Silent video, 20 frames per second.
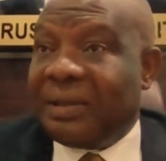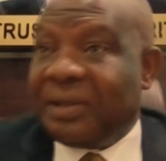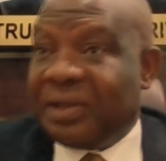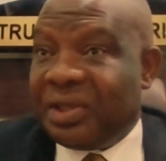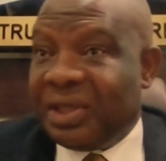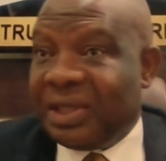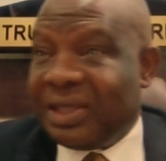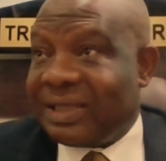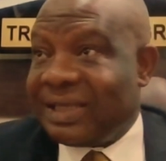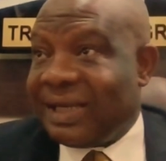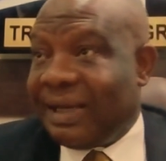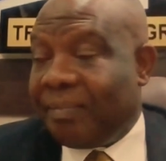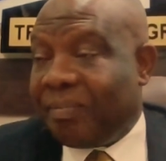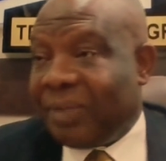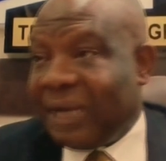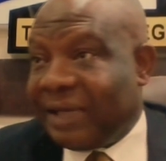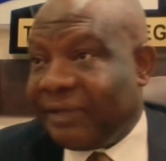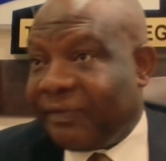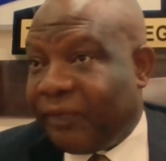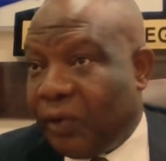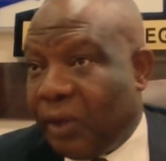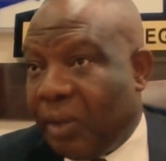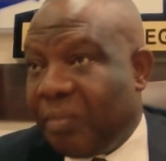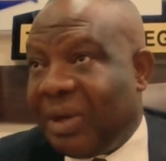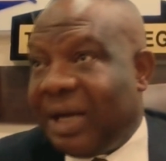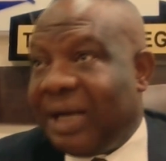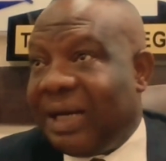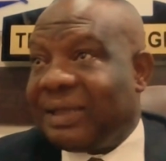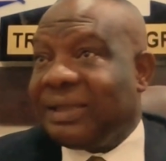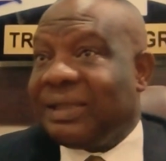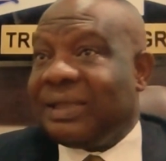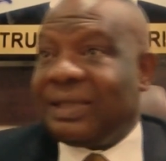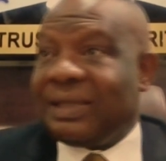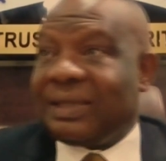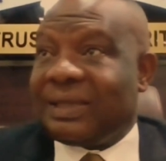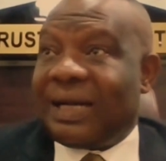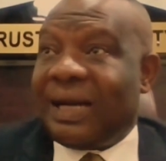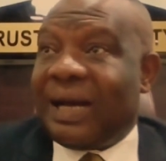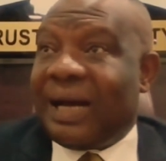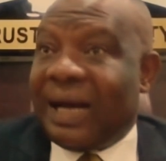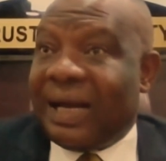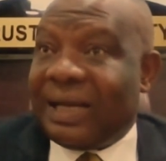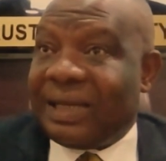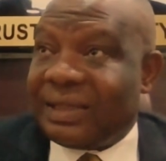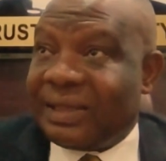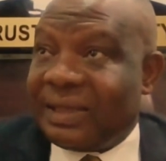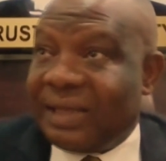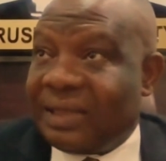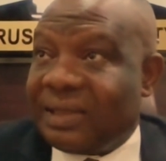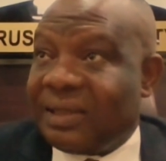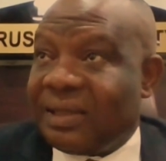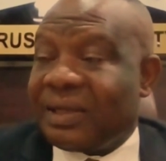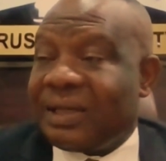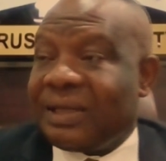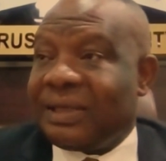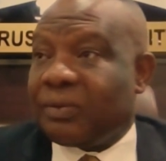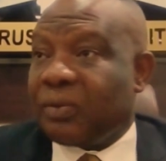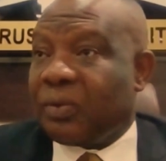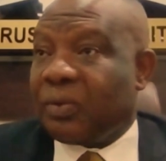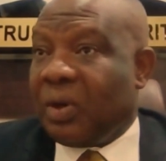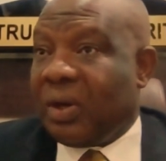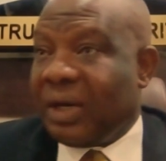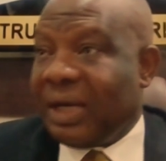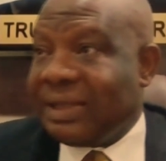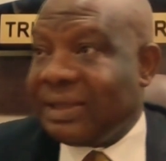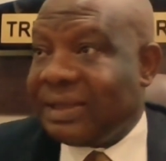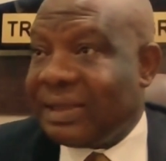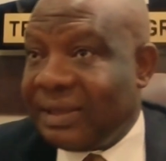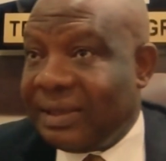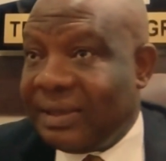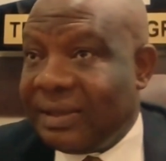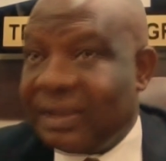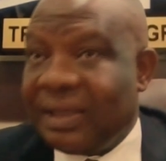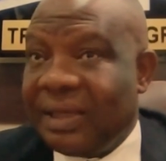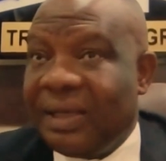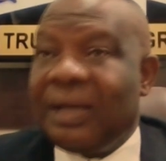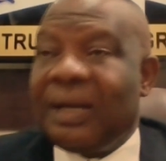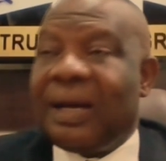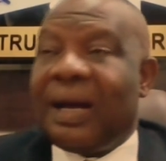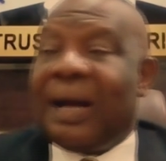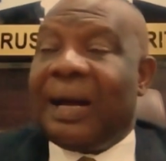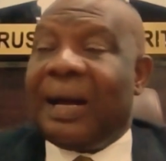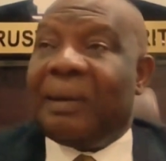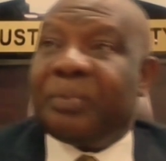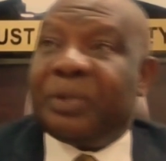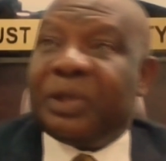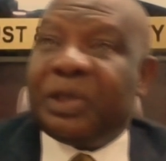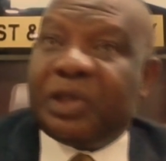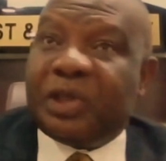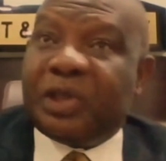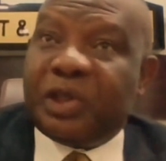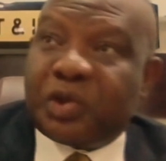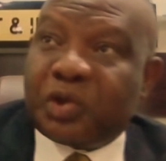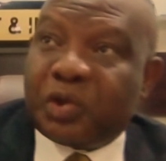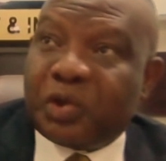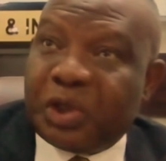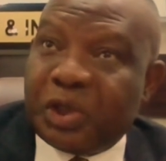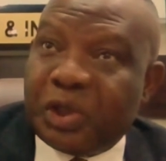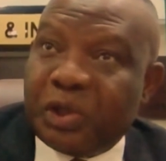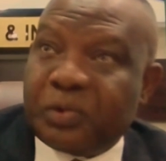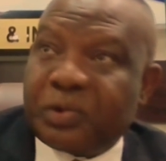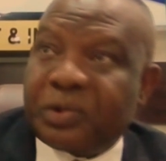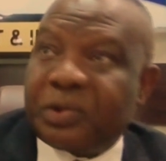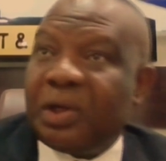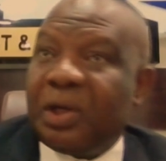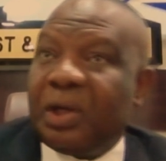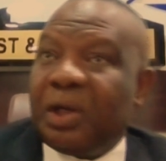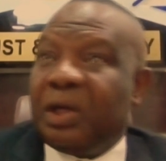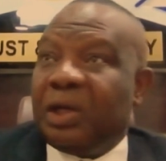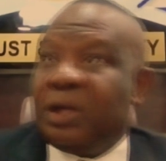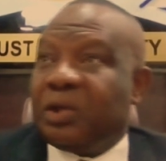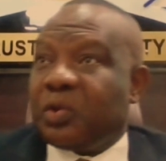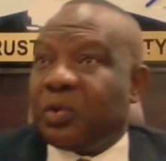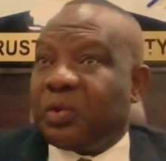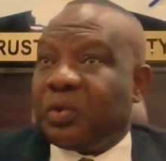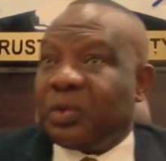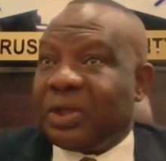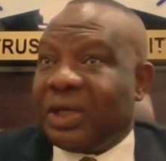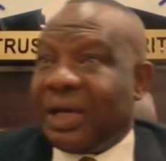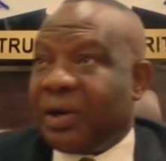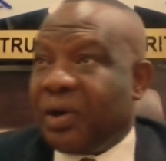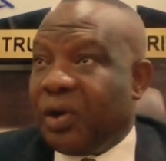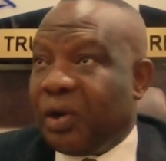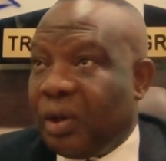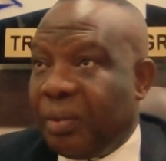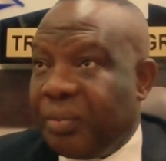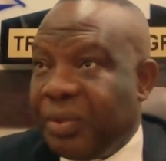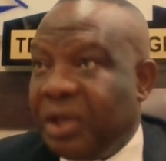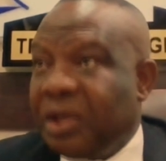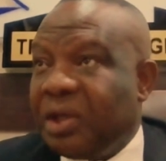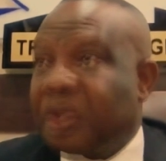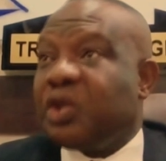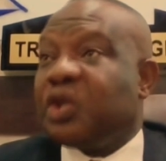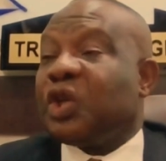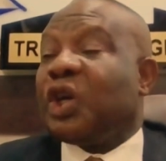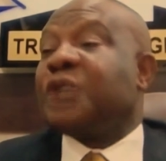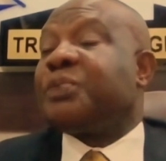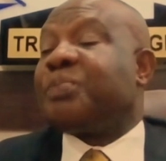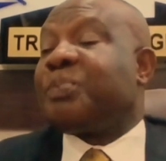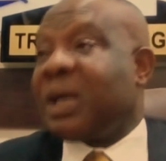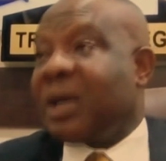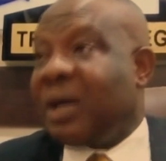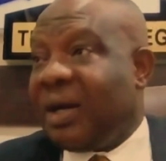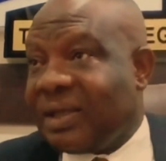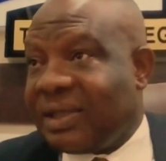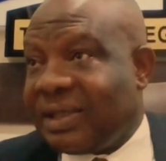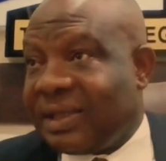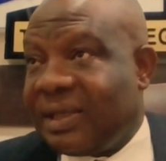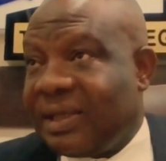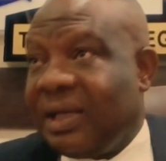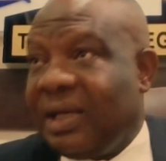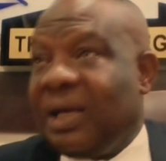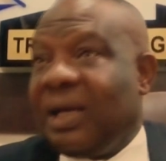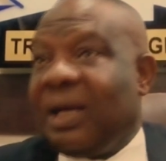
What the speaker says: digital platform and digital assets, cryptocurrencies, are being introduced into the economy just because